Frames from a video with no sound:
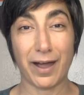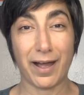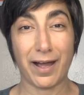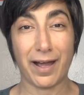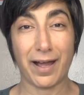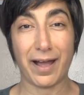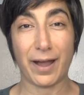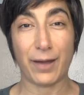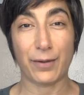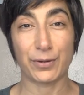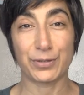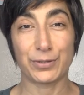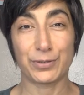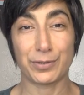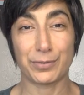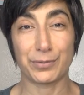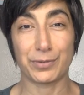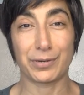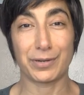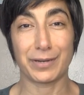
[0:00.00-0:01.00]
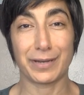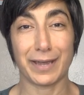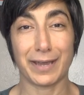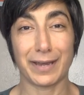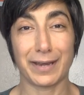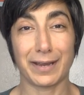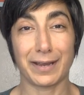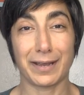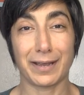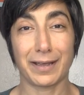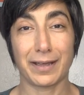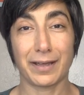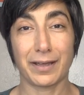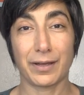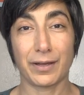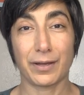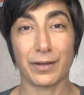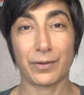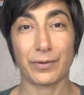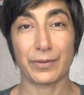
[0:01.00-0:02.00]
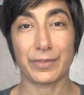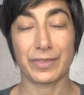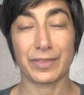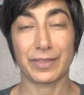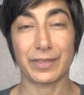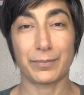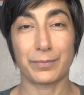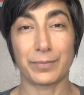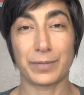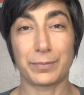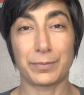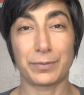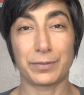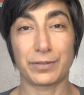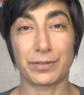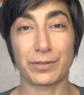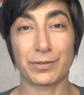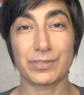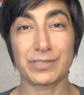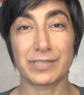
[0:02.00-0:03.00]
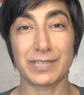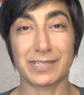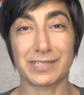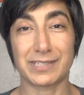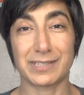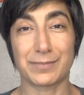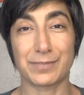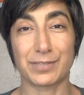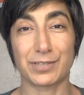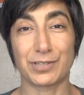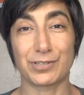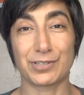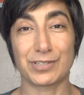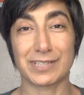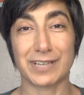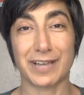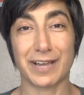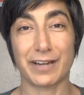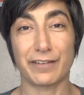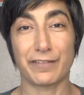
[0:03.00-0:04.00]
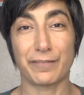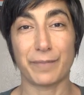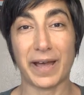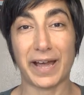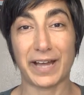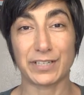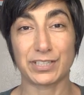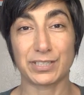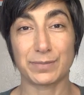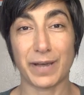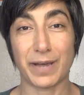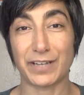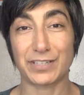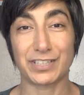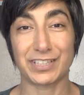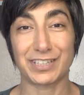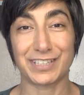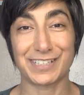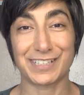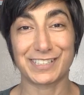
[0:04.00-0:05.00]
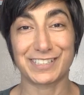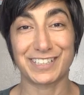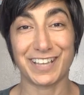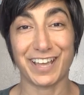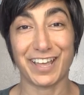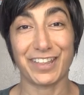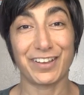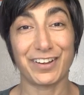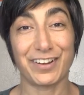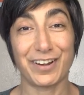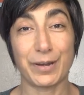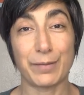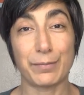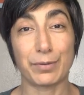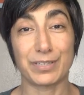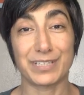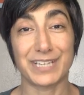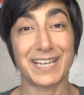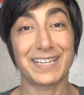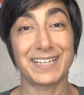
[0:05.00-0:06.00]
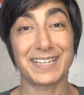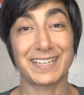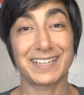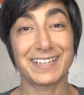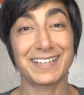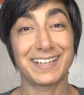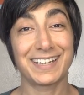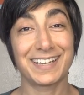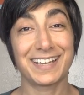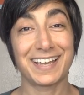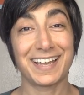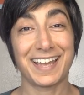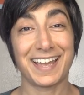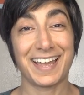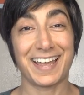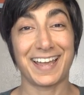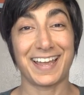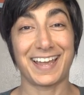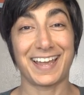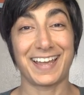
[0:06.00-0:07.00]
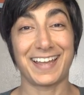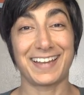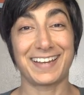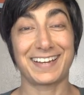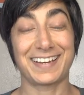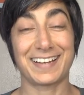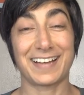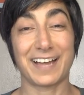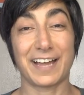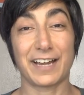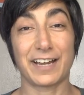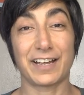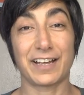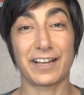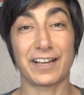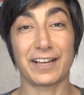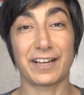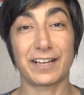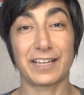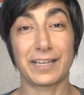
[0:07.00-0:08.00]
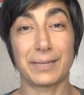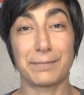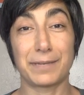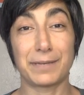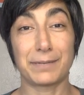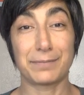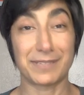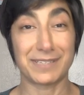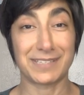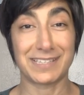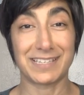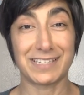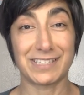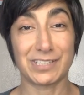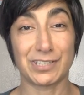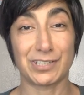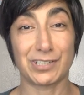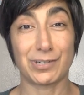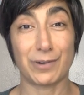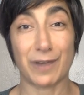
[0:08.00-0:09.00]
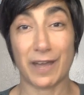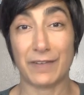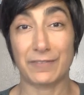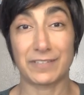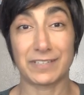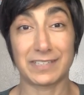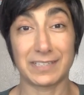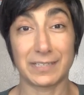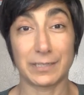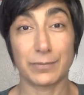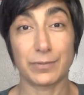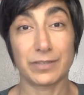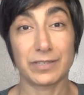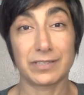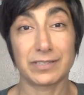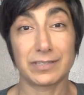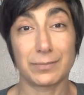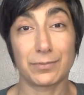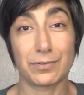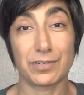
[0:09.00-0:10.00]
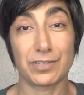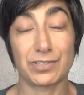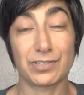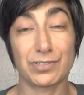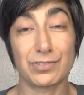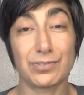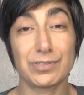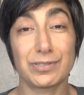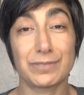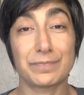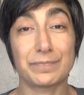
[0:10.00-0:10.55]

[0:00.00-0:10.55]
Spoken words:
how are you communicating with people in those systems? Are you just kind of patching things together and pretending and kind of keeping busy so you don't have to deal with the deeper issues?